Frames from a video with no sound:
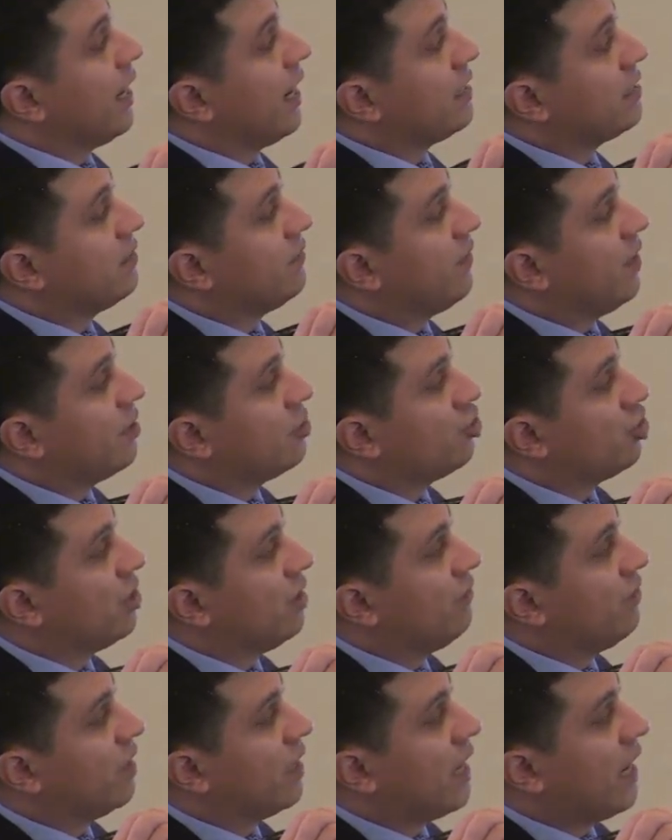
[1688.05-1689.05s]
as a function
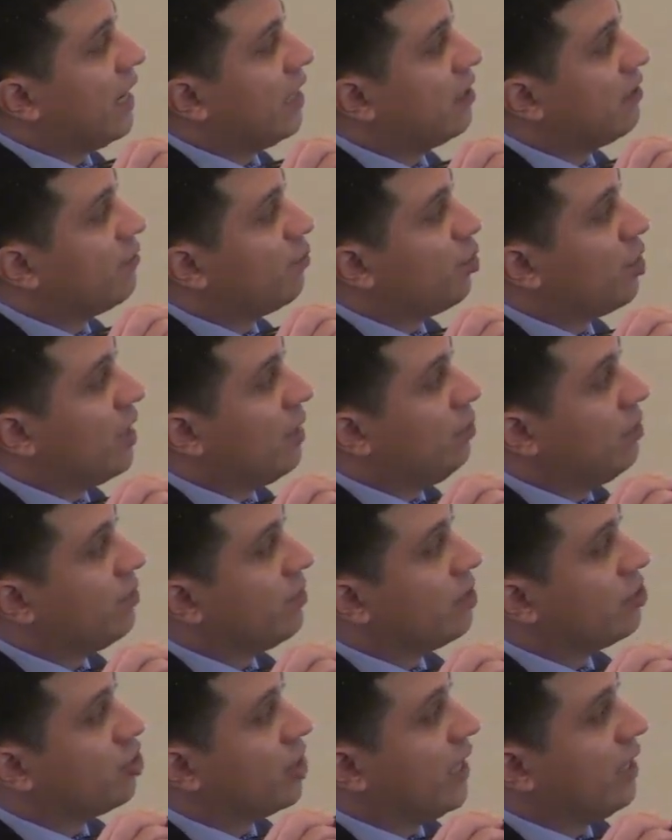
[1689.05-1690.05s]
of the kind of
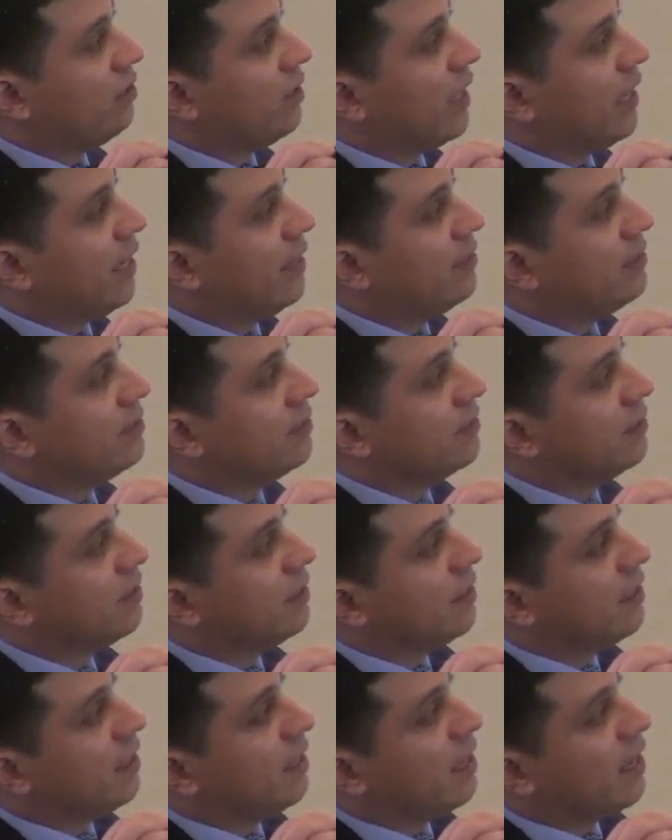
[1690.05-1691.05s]
problem the child has
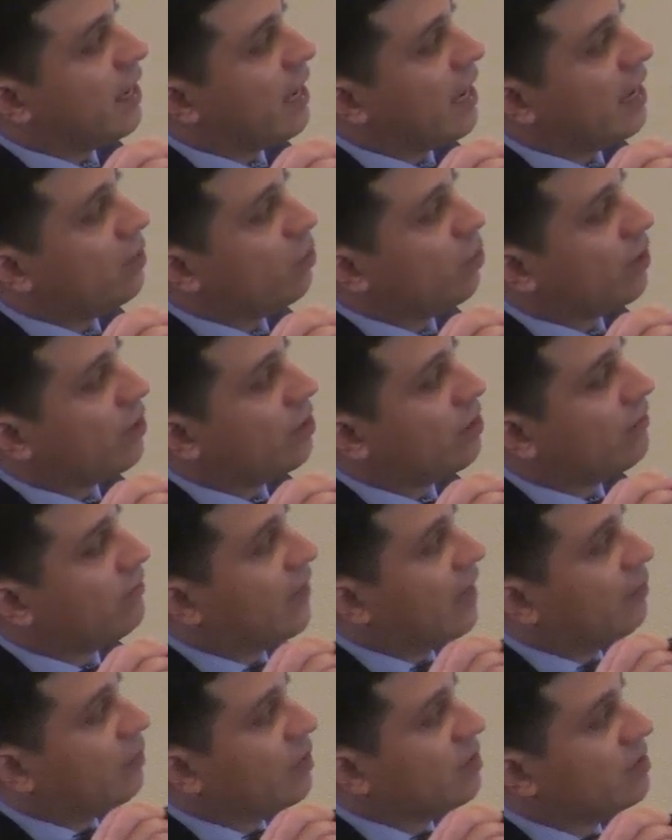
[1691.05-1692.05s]
and whether the
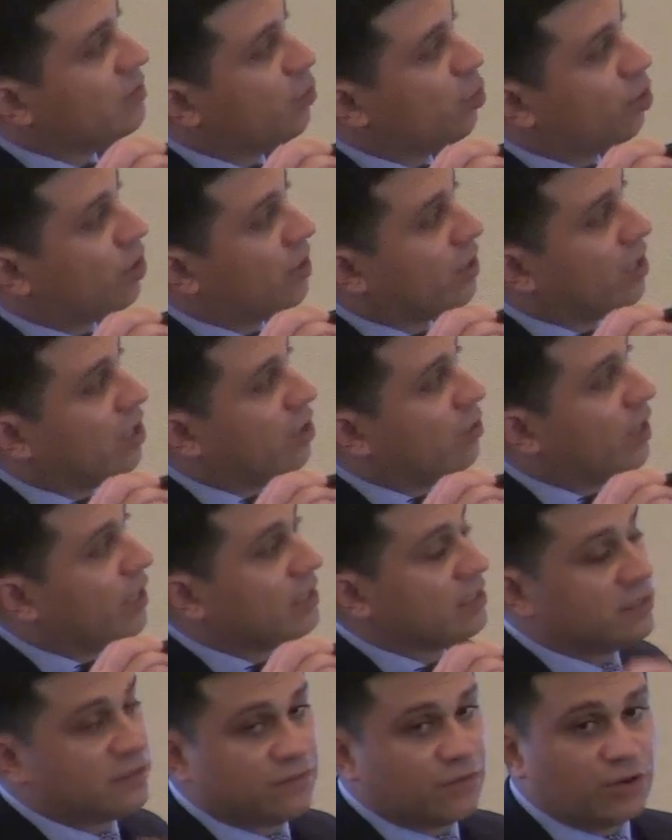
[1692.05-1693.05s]
family was born in the
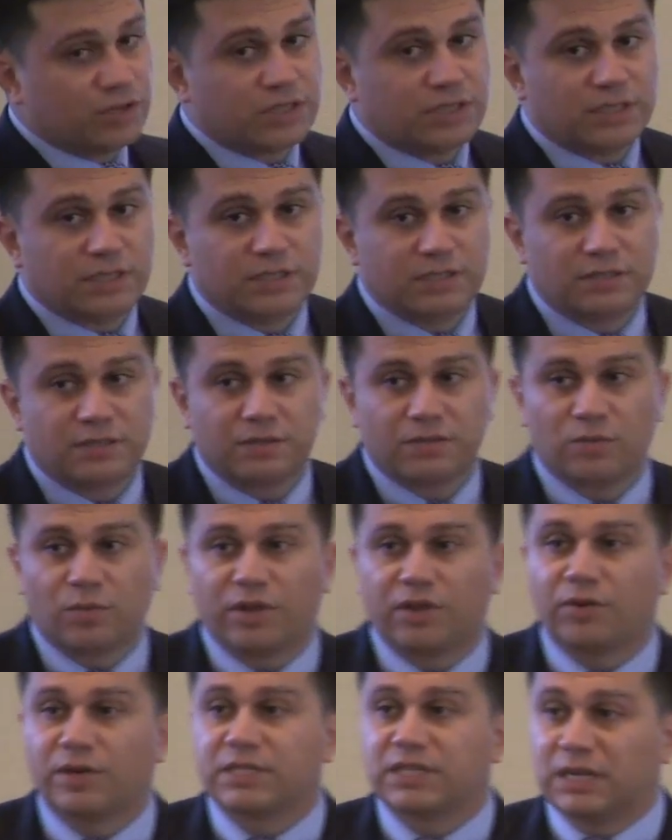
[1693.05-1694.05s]
US versus
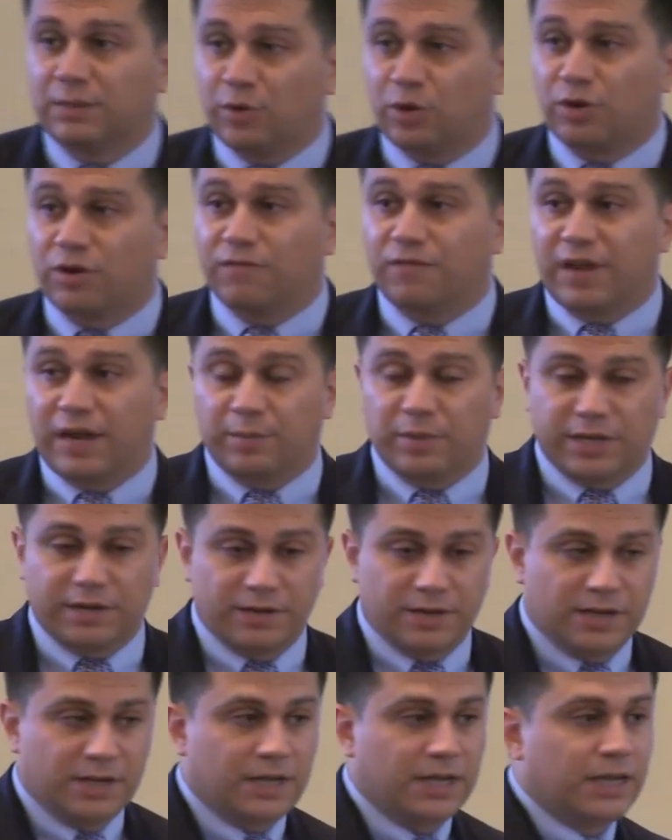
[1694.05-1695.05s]
whether it's an immigrant family.
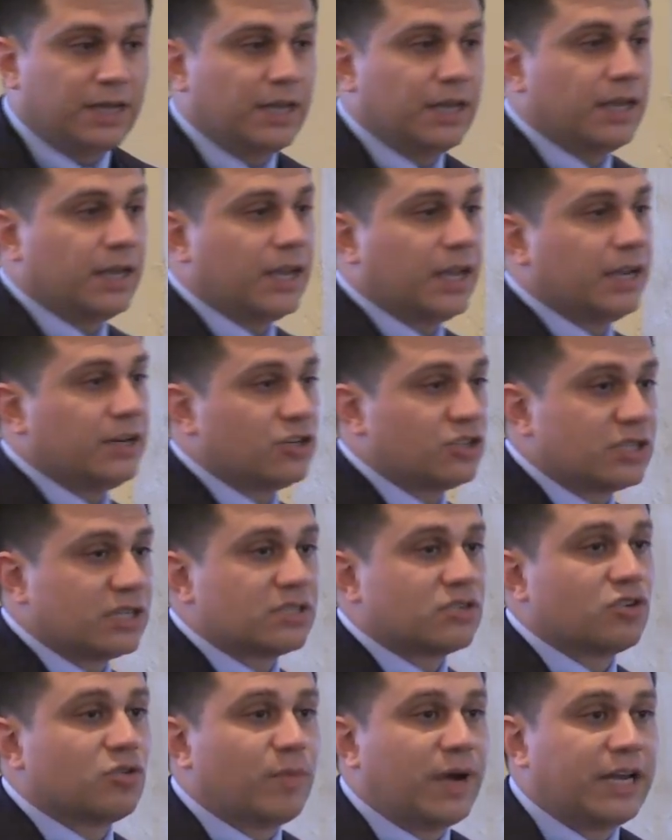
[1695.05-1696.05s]
And just
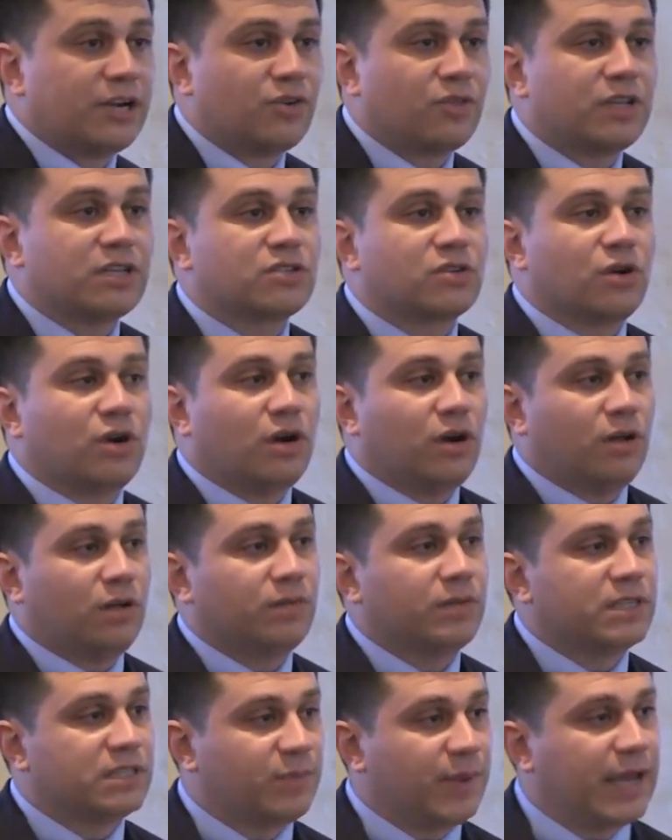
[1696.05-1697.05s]
as a reminder, these are
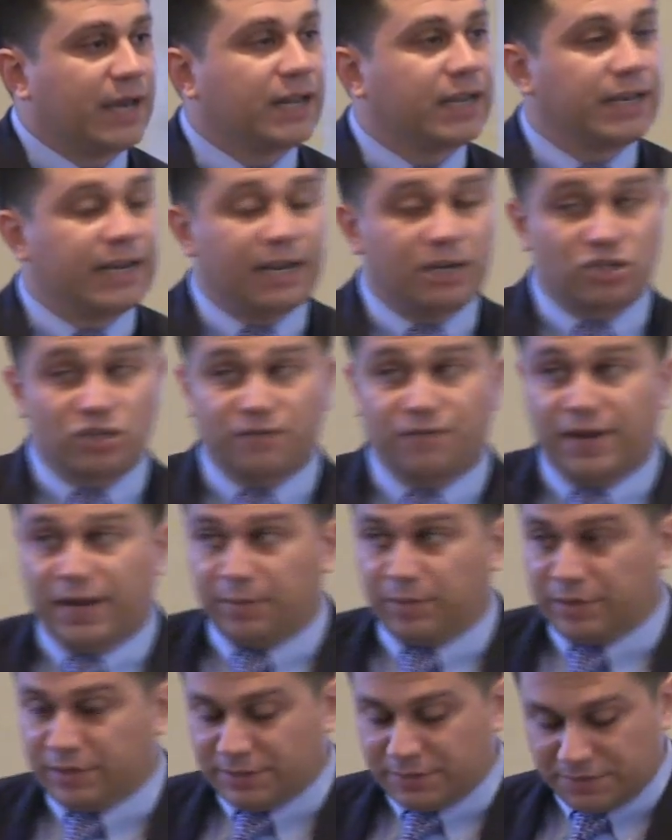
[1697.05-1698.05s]
all Hispanic and Asian
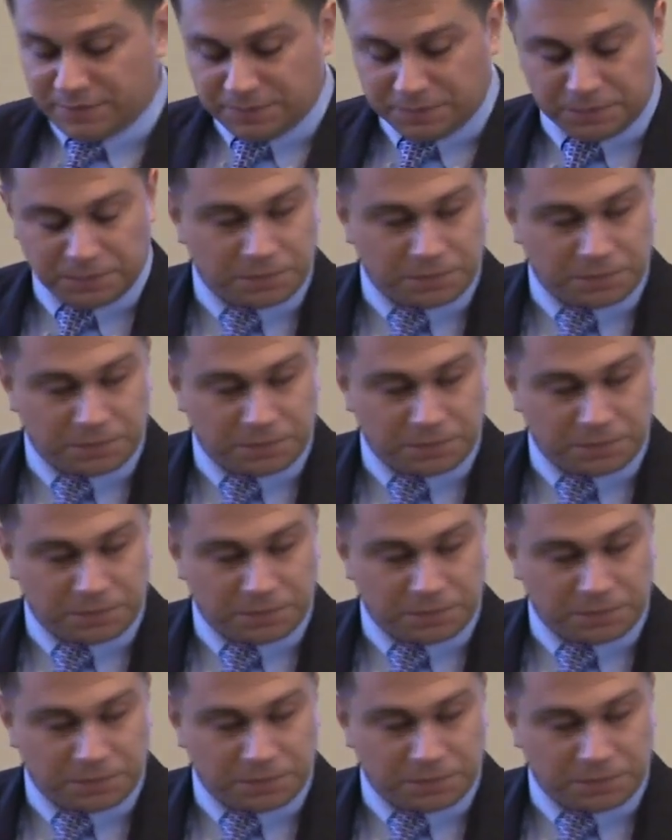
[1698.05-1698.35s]
families.